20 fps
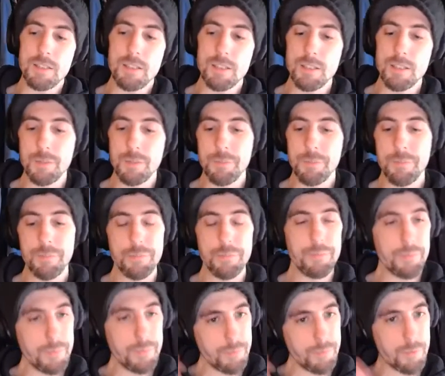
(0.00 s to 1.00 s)
of
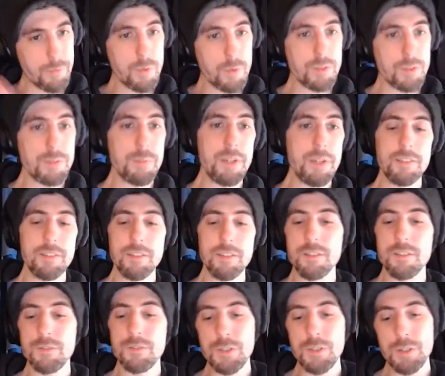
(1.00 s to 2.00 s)
course, it makes
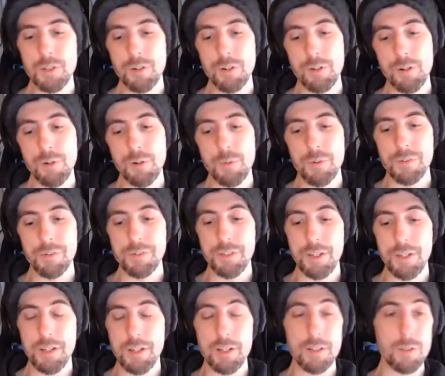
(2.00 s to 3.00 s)
sense. Gina Carano wants to
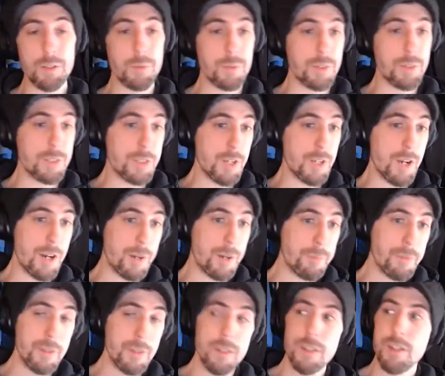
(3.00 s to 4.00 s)
hang on to her job,
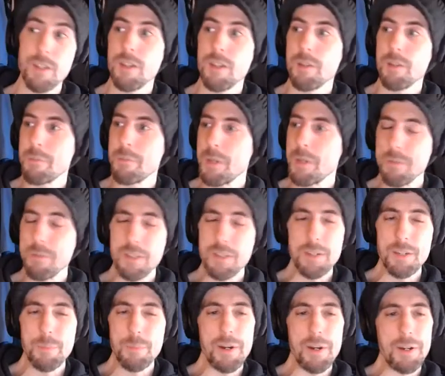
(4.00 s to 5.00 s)
maybe
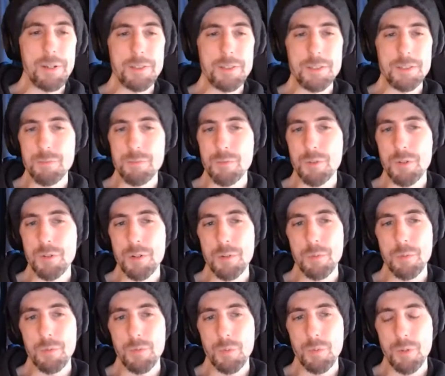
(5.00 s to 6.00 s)
get behind some
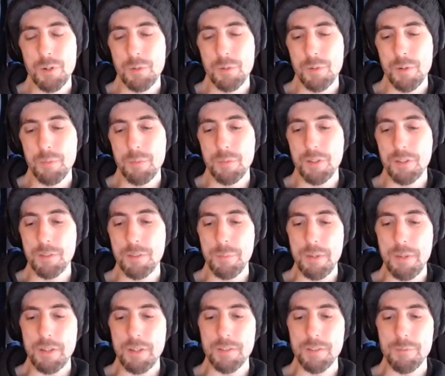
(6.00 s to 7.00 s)
Twitter rumblings,
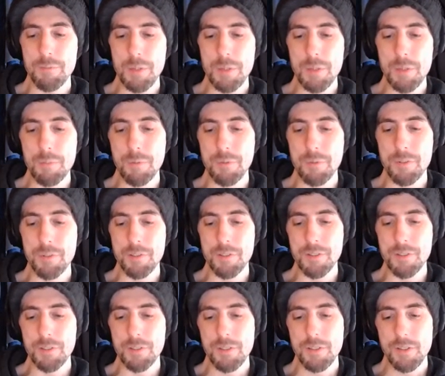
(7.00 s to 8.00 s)
pay some people
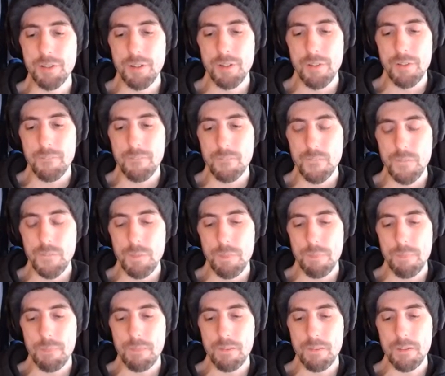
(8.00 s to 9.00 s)
to
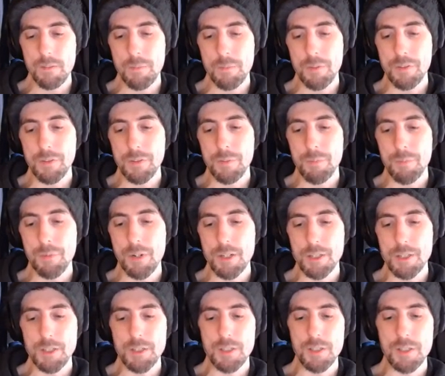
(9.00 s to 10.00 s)
put some
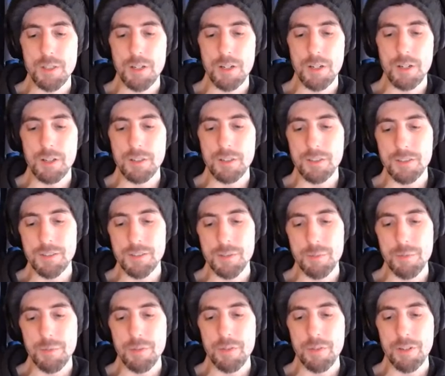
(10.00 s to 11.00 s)
pressure on
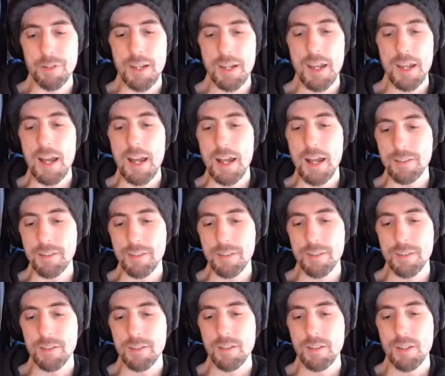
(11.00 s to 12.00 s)
some of the
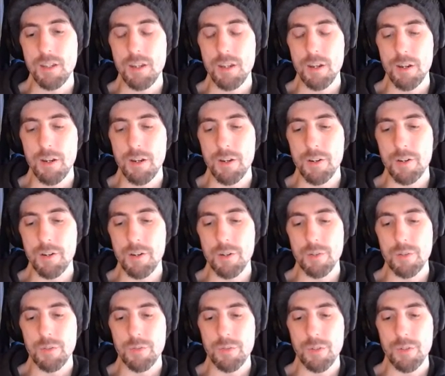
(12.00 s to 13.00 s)
cast
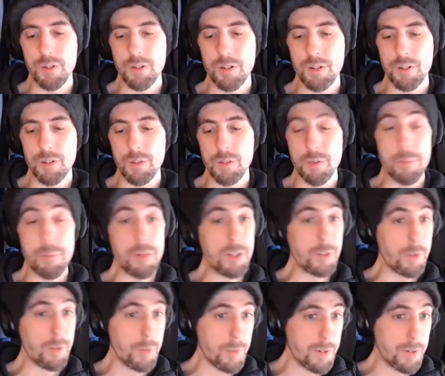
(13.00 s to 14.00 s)
of The
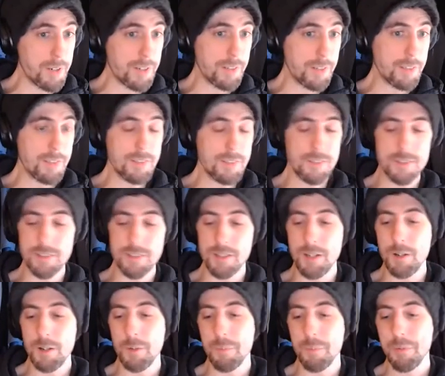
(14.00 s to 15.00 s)
Mandalorian to
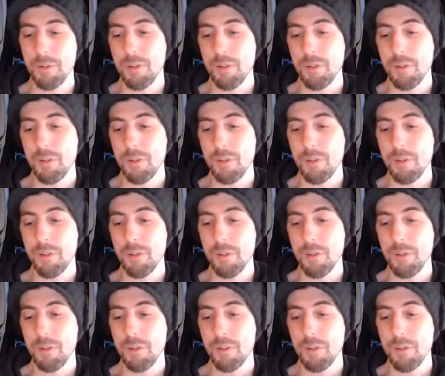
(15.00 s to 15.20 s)
help